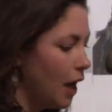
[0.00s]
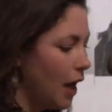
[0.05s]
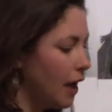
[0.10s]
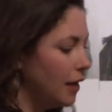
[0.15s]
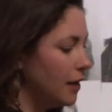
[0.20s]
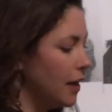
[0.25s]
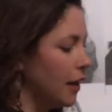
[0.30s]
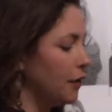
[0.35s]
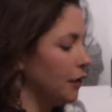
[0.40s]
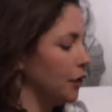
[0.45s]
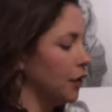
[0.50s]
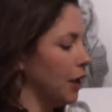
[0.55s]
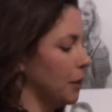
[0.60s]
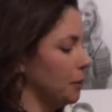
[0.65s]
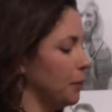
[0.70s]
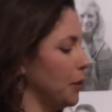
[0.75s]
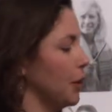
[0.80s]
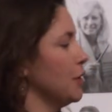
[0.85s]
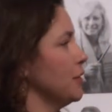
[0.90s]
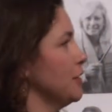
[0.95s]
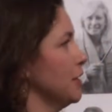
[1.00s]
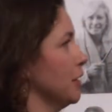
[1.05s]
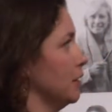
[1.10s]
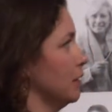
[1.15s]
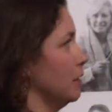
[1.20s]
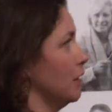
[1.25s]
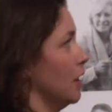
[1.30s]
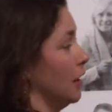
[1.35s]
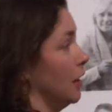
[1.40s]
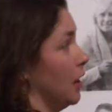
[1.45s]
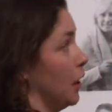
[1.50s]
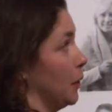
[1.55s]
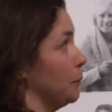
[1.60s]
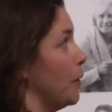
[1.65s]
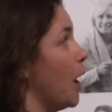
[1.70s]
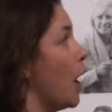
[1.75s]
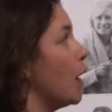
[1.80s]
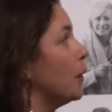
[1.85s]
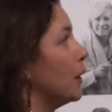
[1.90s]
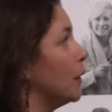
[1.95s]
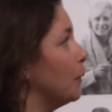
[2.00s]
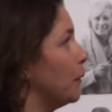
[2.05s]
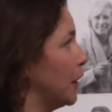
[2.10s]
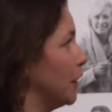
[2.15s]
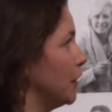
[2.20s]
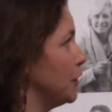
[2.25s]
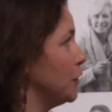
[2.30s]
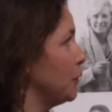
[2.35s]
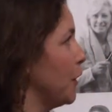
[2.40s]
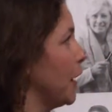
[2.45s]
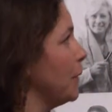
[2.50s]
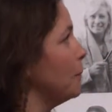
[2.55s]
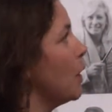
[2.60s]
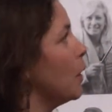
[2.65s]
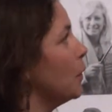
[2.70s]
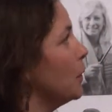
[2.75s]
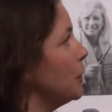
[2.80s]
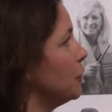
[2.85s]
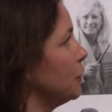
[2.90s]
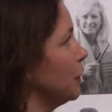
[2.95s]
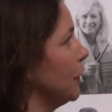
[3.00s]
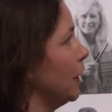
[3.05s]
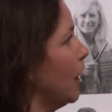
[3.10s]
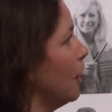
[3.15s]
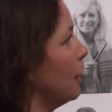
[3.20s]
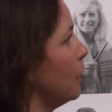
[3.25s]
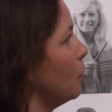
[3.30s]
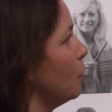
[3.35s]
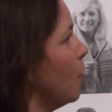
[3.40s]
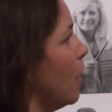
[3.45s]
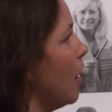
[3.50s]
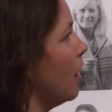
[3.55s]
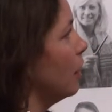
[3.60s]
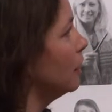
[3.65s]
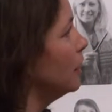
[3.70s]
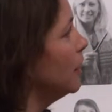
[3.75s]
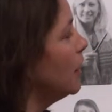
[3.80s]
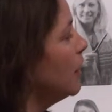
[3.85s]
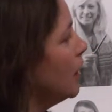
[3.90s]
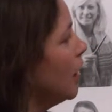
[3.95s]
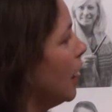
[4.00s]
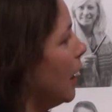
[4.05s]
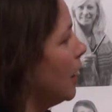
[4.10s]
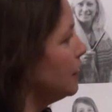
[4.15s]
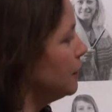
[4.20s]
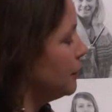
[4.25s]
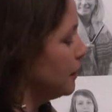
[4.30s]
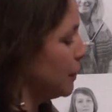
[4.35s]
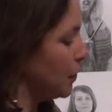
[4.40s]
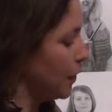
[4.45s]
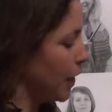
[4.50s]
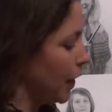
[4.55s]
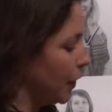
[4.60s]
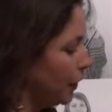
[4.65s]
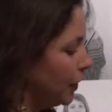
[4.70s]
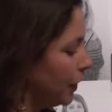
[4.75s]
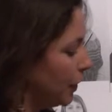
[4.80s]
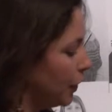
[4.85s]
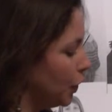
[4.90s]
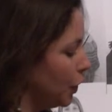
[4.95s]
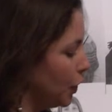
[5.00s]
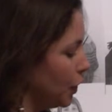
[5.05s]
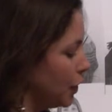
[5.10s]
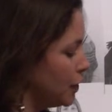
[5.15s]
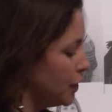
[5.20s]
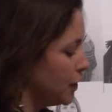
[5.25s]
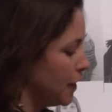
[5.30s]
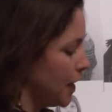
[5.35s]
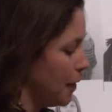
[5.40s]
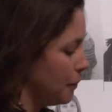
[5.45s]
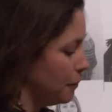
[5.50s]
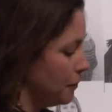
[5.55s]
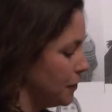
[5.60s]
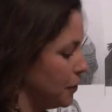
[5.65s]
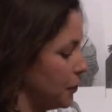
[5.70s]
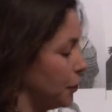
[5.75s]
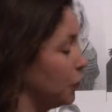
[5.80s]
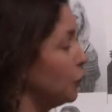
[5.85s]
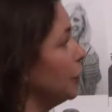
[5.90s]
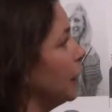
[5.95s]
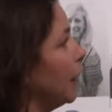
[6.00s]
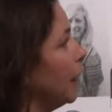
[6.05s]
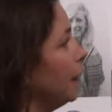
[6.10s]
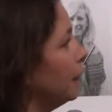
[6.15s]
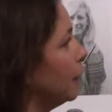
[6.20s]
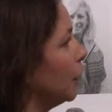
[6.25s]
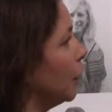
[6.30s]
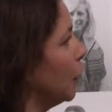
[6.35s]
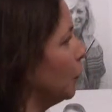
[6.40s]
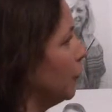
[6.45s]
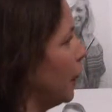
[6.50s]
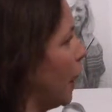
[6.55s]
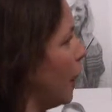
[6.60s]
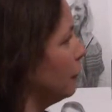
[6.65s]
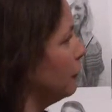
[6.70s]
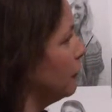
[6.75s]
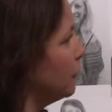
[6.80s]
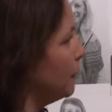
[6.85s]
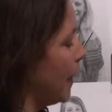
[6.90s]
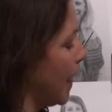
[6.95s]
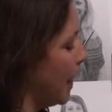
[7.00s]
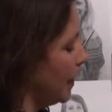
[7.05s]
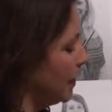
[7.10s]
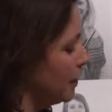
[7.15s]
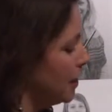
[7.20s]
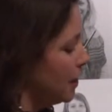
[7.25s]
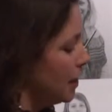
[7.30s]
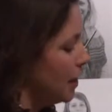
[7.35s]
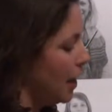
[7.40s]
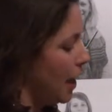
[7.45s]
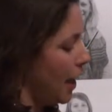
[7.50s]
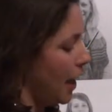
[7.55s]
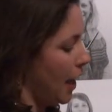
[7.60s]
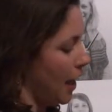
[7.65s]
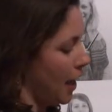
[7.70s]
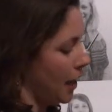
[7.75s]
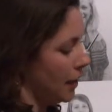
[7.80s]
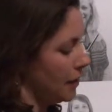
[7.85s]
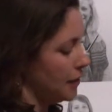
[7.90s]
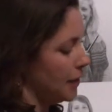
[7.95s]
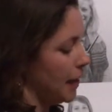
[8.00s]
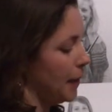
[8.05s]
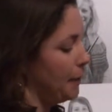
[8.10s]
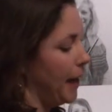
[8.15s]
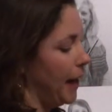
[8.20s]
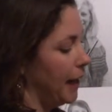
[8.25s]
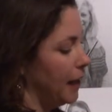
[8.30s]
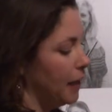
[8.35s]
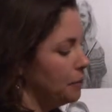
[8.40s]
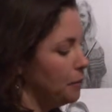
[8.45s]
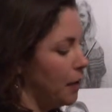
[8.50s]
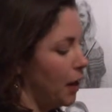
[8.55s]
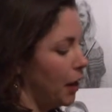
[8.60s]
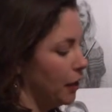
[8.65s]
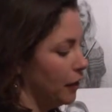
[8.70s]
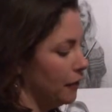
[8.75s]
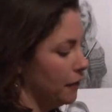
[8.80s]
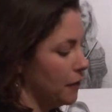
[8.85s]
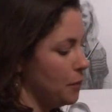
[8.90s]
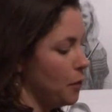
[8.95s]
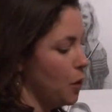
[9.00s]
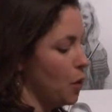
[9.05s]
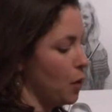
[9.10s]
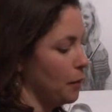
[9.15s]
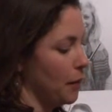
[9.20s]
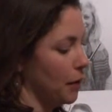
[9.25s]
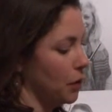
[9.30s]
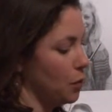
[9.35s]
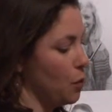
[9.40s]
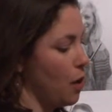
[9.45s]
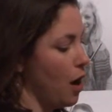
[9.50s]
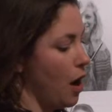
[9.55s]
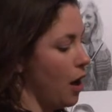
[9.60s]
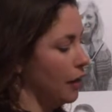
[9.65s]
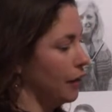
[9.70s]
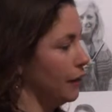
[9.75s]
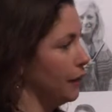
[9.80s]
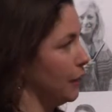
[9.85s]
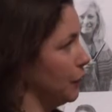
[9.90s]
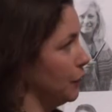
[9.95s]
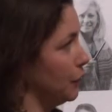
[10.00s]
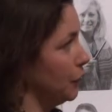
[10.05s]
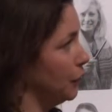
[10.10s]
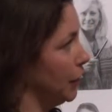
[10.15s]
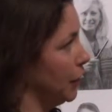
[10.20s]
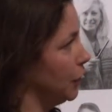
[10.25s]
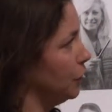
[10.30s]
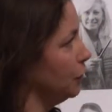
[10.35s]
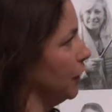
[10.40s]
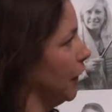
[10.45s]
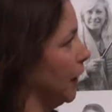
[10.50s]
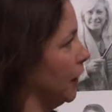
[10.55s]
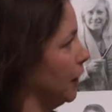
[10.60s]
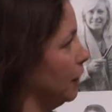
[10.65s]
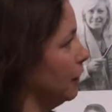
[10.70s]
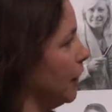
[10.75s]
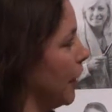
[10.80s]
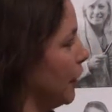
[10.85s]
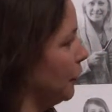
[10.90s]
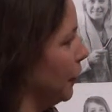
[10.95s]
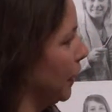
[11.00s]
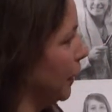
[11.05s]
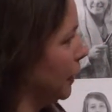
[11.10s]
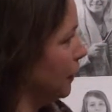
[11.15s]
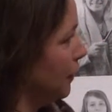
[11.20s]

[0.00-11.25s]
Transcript: Another young person, a young poet, wanted to write poetry on the wall. And so Aaron encouraged them to create their own alphabet. And they painted part of the poem on the wall in their newly created lettering.